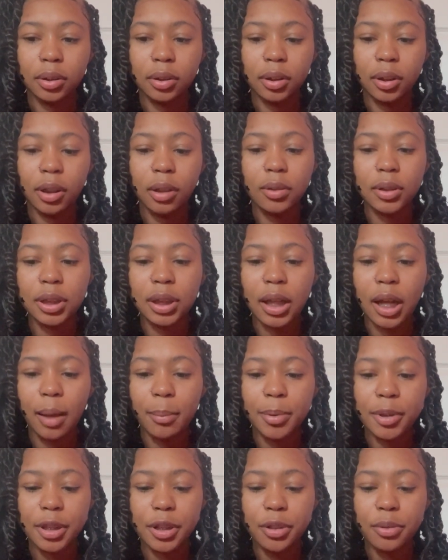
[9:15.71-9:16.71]
oh, it's a
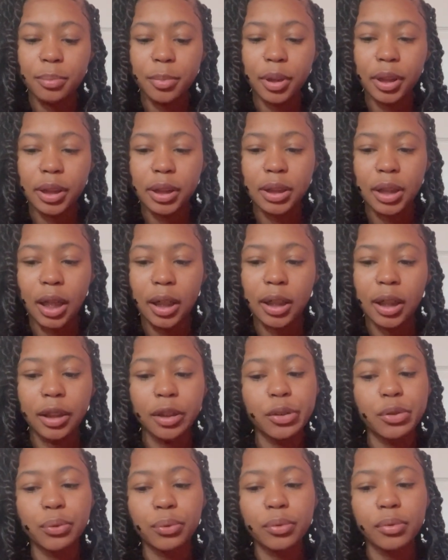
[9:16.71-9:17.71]
composition book. It's not
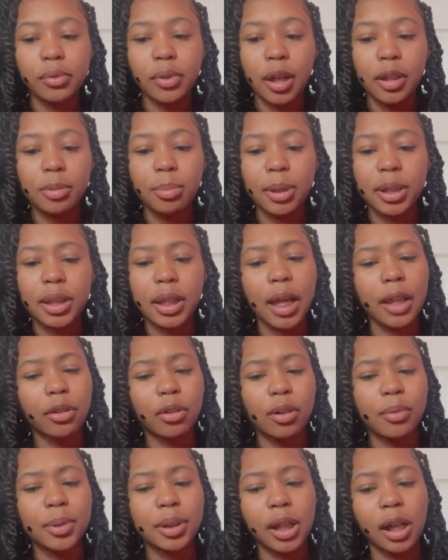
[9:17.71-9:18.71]
College Rule. I was about to say, I thought
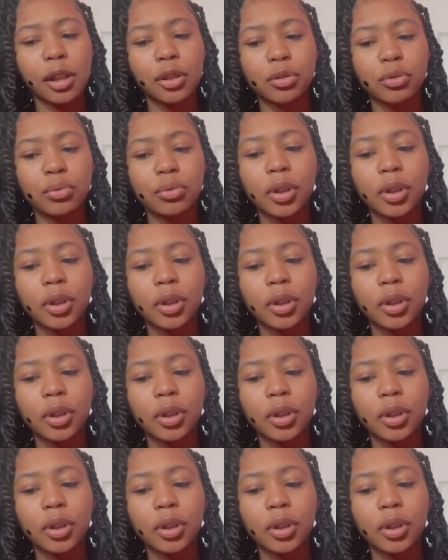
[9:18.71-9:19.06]
it was College Rule.